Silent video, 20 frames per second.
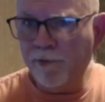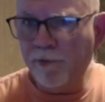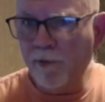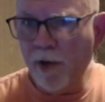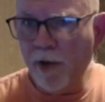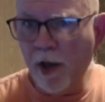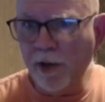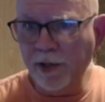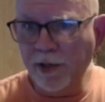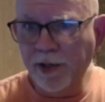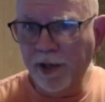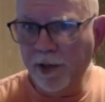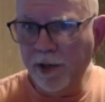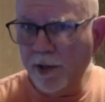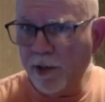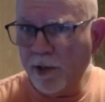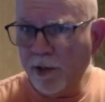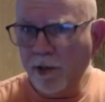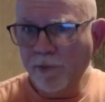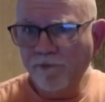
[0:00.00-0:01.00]
a
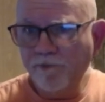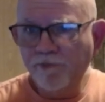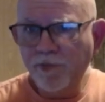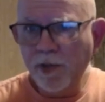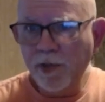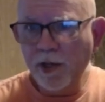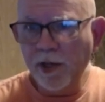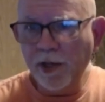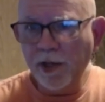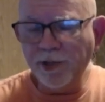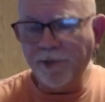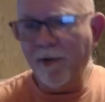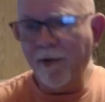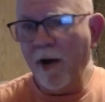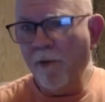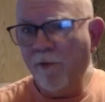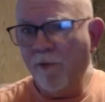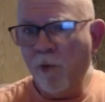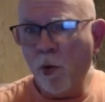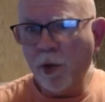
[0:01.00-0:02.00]
year is
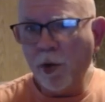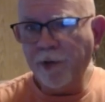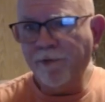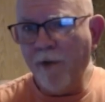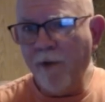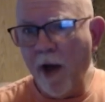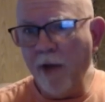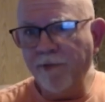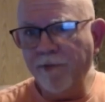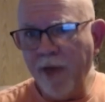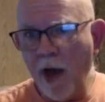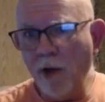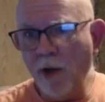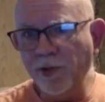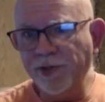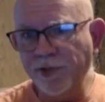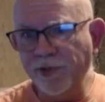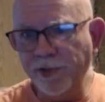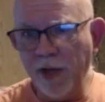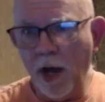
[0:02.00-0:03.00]
about
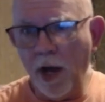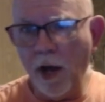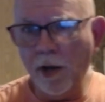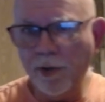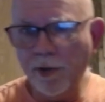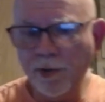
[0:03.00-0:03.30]
$45,000.